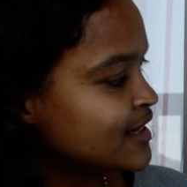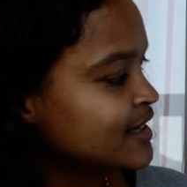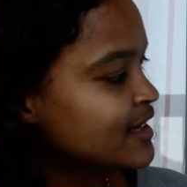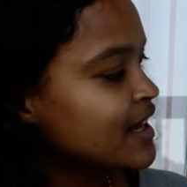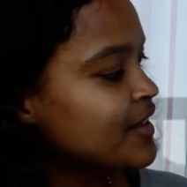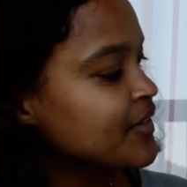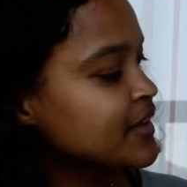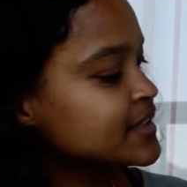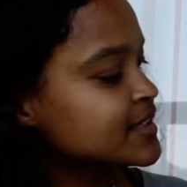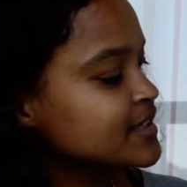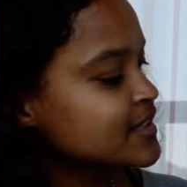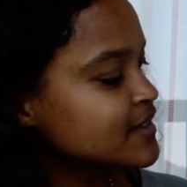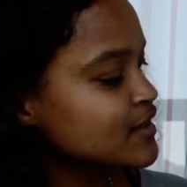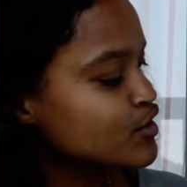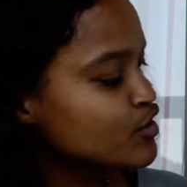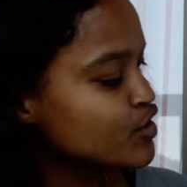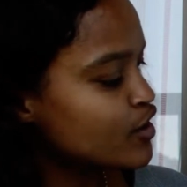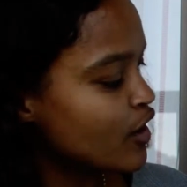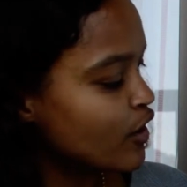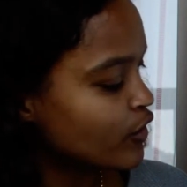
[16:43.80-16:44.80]
And this is a
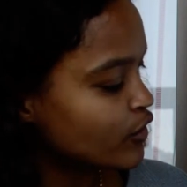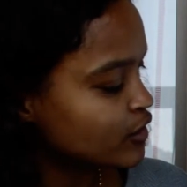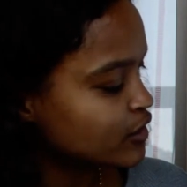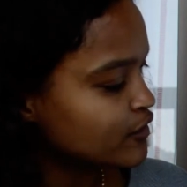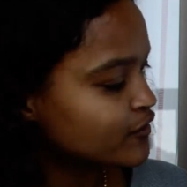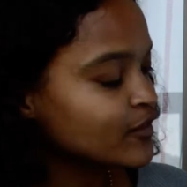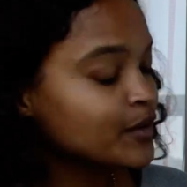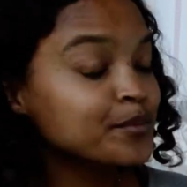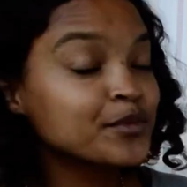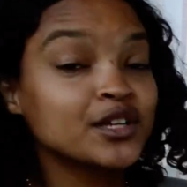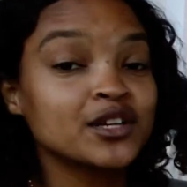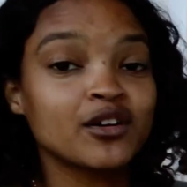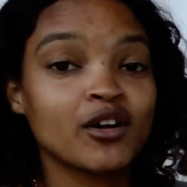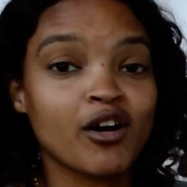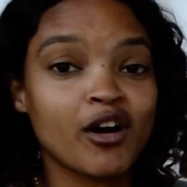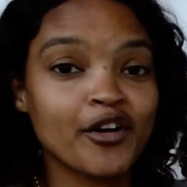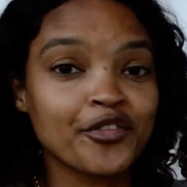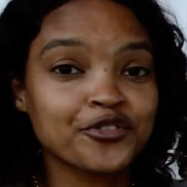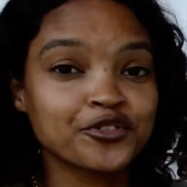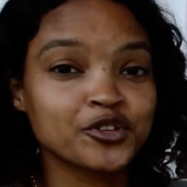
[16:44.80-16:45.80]
note from the
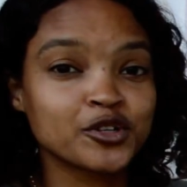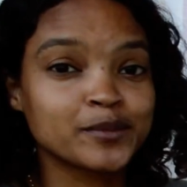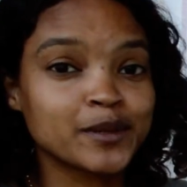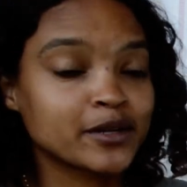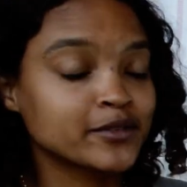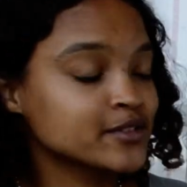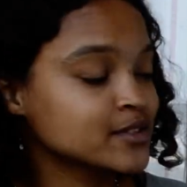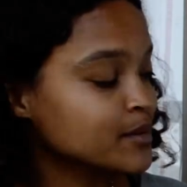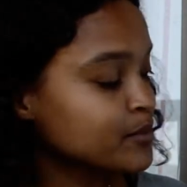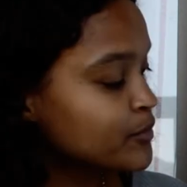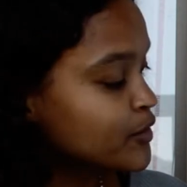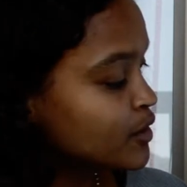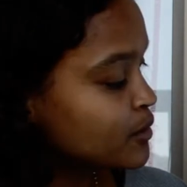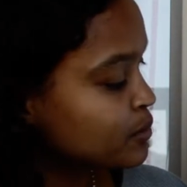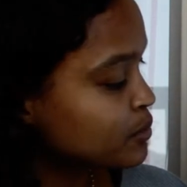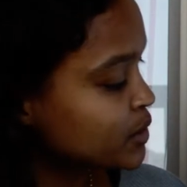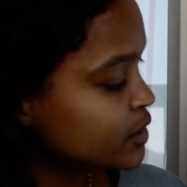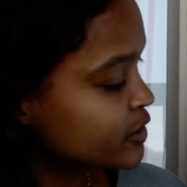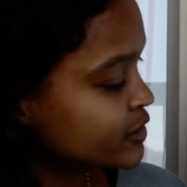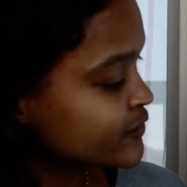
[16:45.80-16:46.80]
author about something
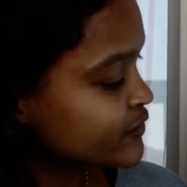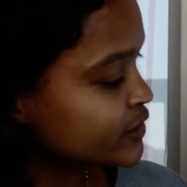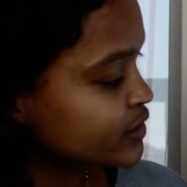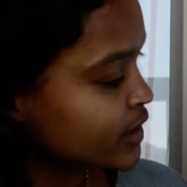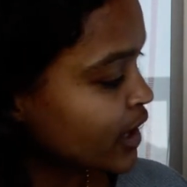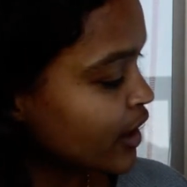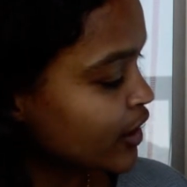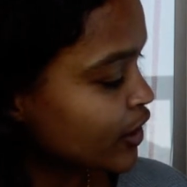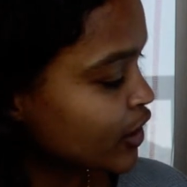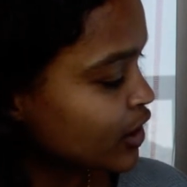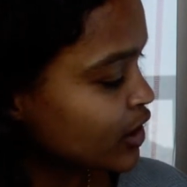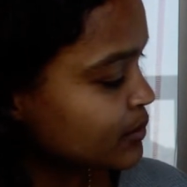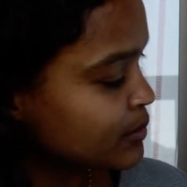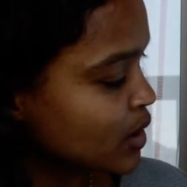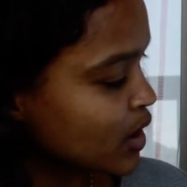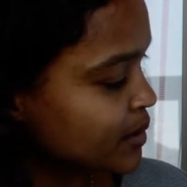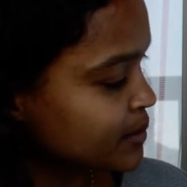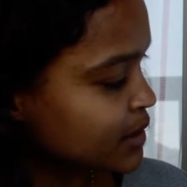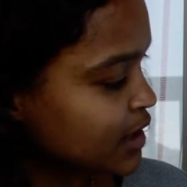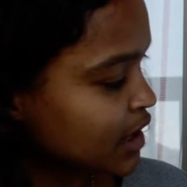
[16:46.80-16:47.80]
beautiful that her
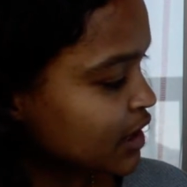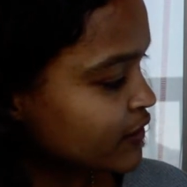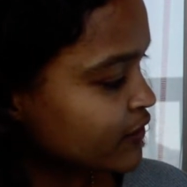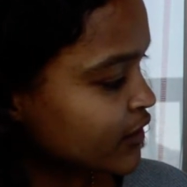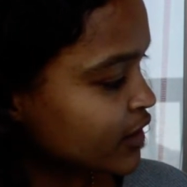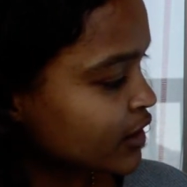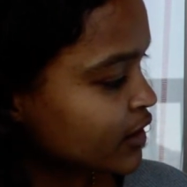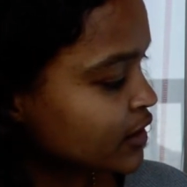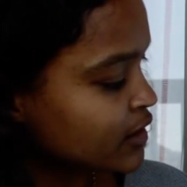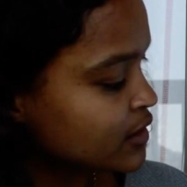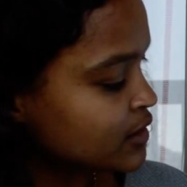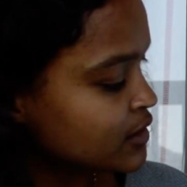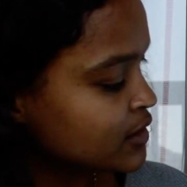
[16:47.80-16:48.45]
mom gave her.